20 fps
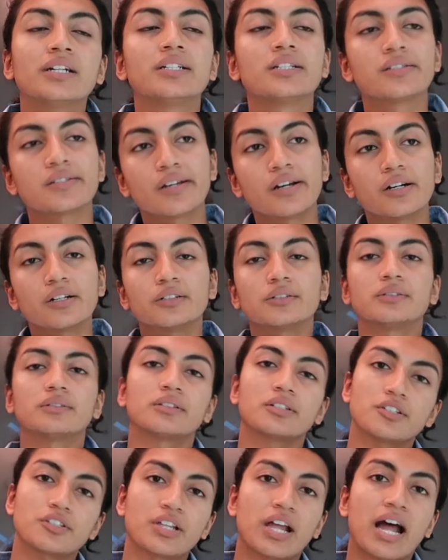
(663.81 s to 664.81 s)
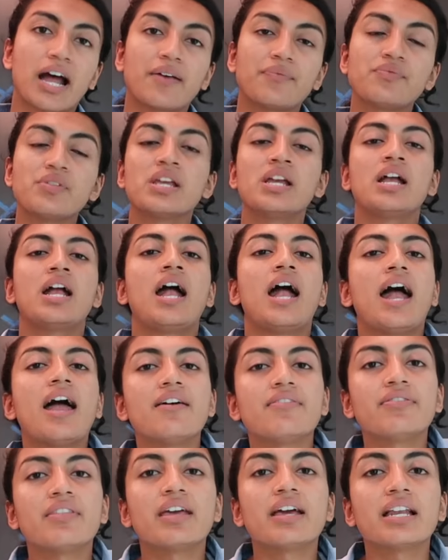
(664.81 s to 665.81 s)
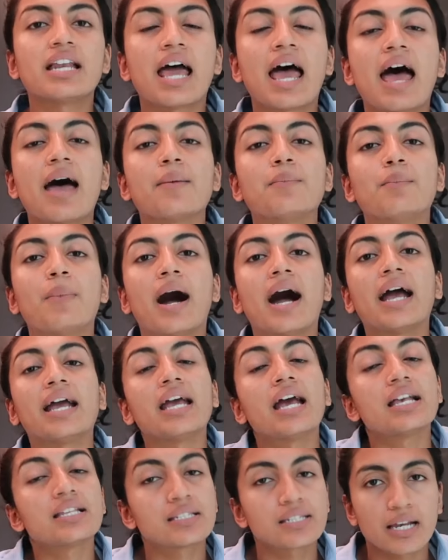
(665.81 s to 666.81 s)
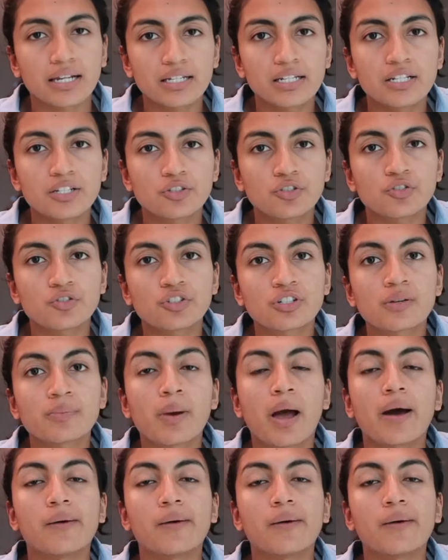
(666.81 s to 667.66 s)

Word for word: So there's that. And then at my second internship,